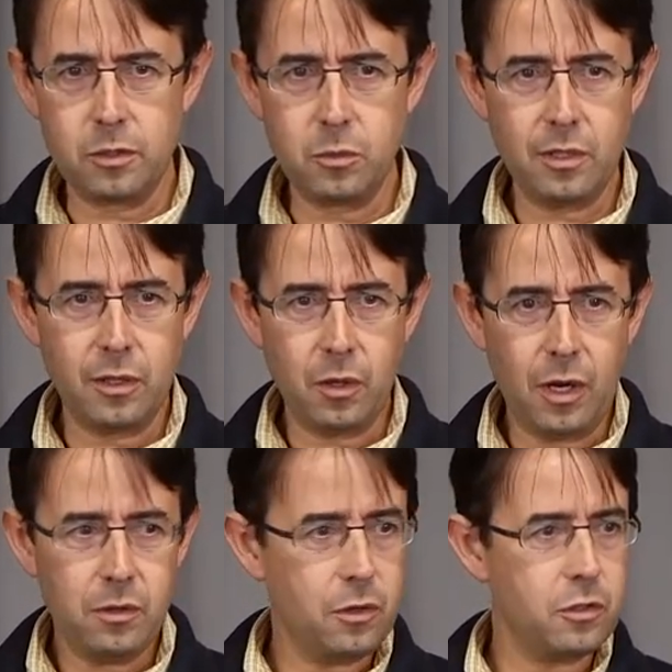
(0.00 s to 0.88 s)
And we're like, I
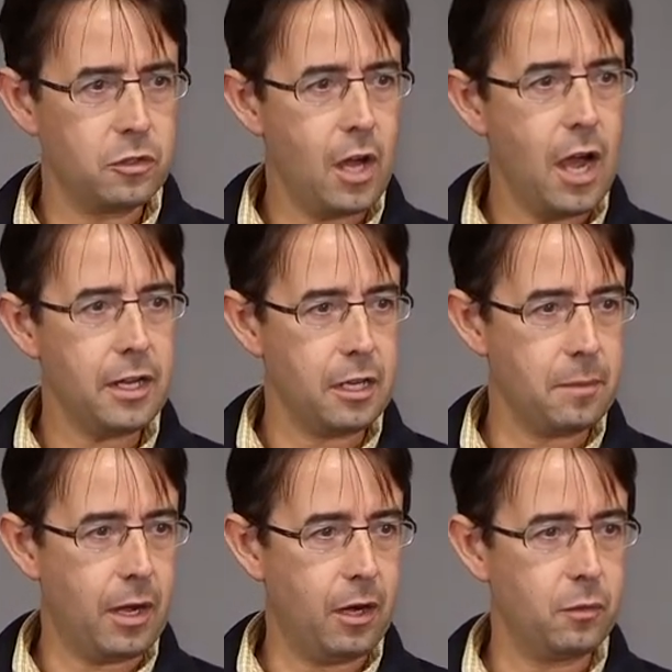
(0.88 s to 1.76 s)
don't really know what you're talking
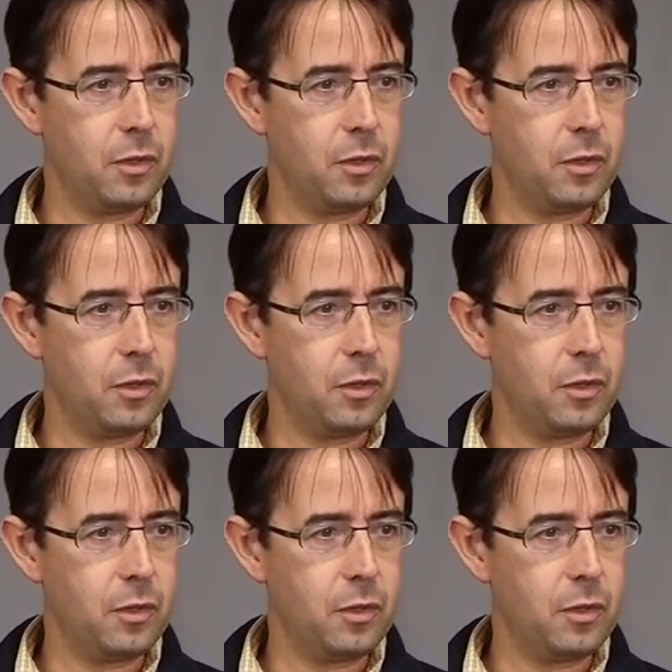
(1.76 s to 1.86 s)
about.